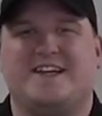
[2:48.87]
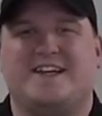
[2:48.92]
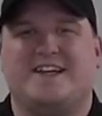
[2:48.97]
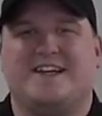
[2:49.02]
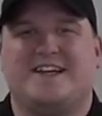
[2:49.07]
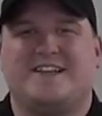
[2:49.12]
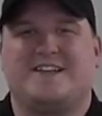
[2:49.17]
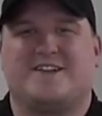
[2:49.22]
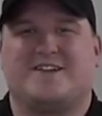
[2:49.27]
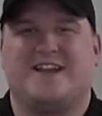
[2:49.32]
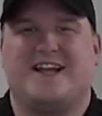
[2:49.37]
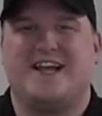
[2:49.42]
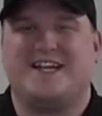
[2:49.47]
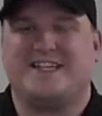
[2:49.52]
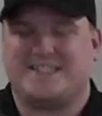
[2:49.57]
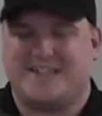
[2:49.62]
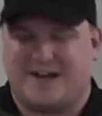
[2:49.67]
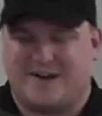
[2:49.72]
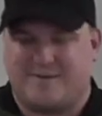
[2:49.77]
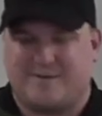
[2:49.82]
They're laying
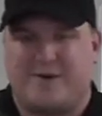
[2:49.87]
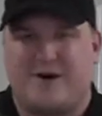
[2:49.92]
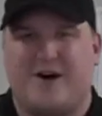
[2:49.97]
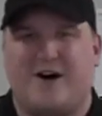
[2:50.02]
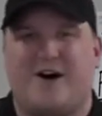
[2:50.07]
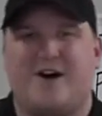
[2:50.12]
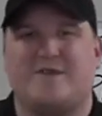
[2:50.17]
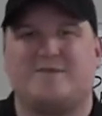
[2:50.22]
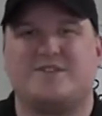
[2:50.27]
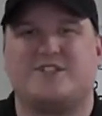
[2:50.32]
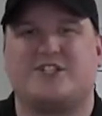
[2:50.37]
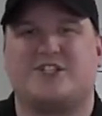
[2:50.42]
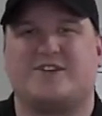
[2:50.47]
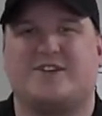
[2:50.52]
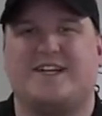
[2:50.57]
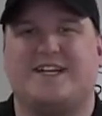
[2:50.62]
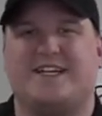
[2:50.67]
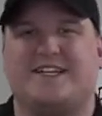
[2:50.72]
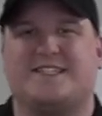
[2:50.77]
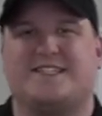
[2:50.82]
down palm
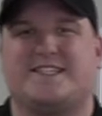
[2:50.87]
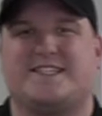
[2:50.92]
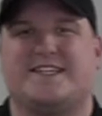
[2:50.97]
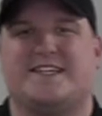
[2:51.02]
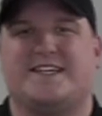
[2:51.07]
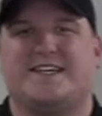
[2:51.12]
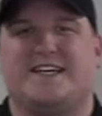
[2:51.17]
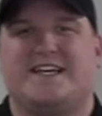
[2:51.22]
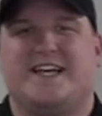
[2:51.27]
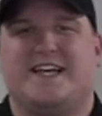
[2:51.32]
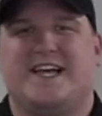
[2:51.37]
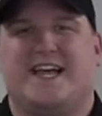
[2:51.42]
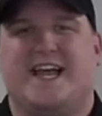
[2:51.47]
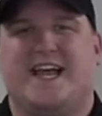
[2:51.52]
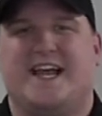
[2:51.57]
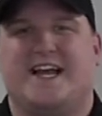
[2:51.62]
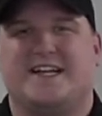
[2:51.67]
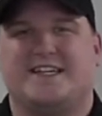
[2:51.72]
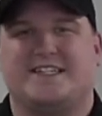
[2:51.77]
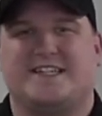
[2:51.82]
trees.
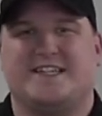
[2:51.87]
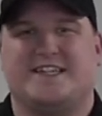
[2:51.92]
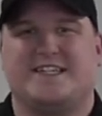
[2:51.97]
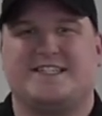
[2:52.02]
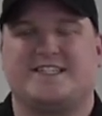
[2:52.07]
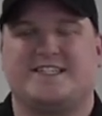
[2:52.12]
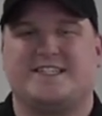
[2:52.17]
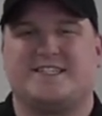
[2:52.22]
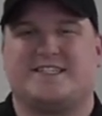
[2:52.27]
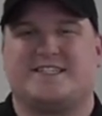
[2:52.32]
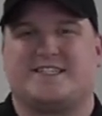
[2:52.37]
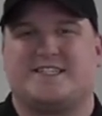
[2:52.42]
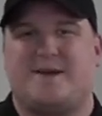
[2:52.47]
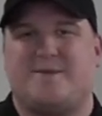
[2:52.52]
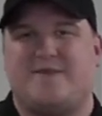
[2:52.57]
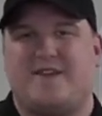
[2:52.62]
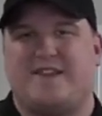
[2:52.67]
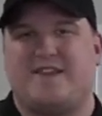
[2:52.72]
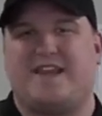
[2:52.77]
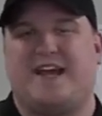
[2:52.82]
And this is
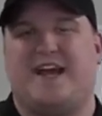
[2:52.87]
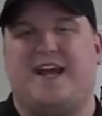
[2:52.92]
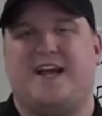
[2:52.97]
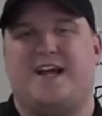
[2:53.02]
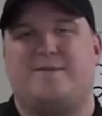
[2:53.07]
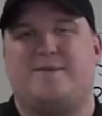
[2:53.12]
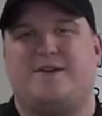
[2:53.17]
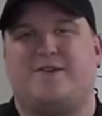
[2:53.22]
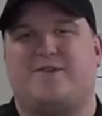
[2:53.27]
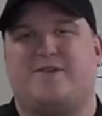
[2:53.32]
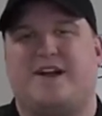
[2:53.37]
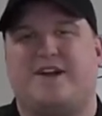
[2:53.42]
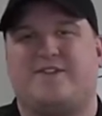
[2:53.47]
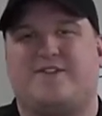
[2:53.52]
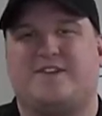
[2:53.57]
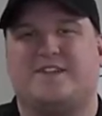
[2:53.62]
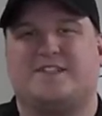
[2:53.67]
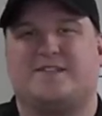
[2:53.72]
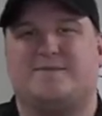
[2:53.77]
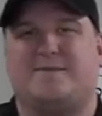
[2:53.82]
something that had been
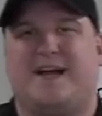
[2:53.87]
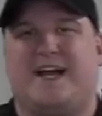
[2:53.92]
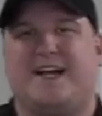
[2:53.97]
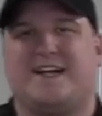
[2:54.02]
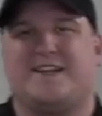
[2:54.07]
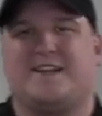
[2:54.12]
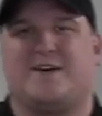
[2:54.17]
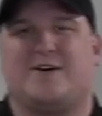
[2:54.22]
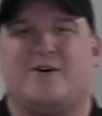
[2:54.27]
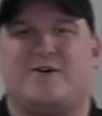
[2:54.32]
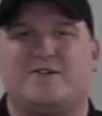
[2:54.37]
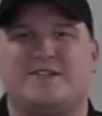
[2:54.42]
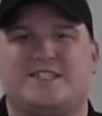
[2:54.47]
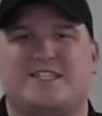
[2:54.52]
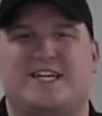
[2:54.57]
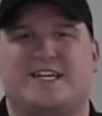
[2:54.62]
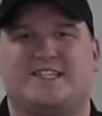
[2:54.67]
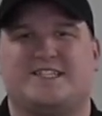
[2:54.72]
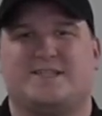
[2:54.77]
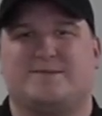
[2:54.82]
referenced back in the Old
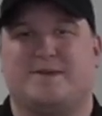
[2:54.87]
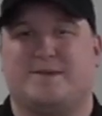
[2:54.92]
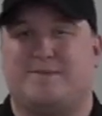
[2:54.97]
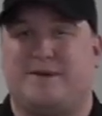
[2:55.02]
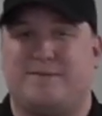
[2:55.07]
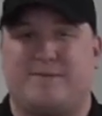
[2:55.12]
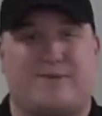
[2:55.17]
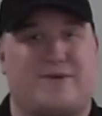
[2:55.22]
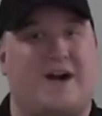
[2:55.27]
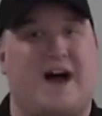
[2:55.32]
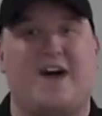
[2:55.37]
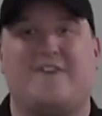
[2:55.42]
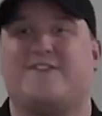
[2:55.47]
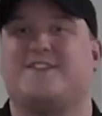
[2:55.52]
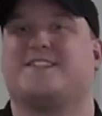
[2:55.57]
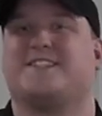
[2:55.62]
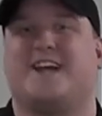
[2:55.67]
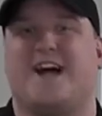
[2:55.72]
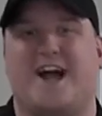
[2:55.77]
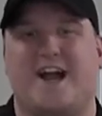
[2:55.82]
Testament, been
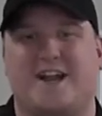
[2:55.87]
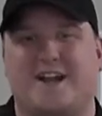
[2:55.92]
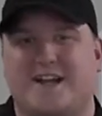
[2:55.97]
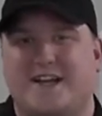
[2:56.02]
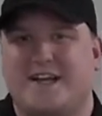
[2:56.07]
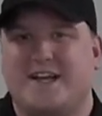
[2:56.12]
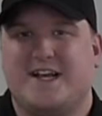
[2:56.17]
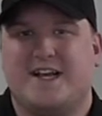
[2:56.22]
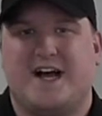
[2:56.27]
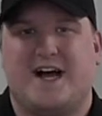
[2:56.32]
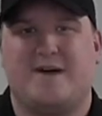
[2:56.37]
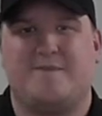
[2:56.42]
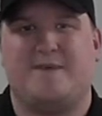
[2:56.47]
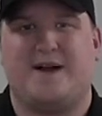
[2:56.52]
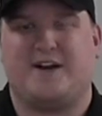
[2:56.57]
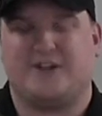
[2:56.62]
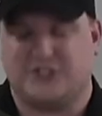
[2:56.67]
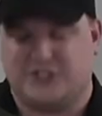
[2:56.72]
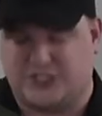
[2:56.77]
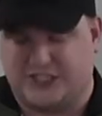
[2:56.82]
prophesied
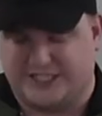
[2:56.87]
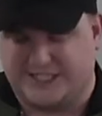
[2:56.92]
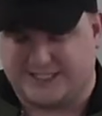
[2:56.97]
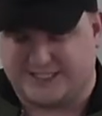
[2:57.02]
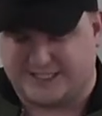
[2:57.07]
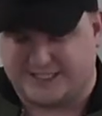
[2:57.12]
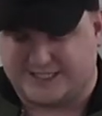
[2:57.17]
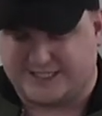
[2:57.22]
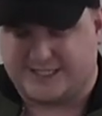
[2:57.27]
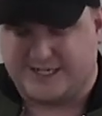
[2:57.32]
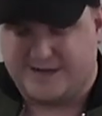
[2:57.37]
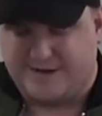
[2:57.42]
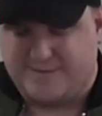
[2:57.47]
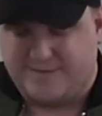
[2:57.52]
about Jesus.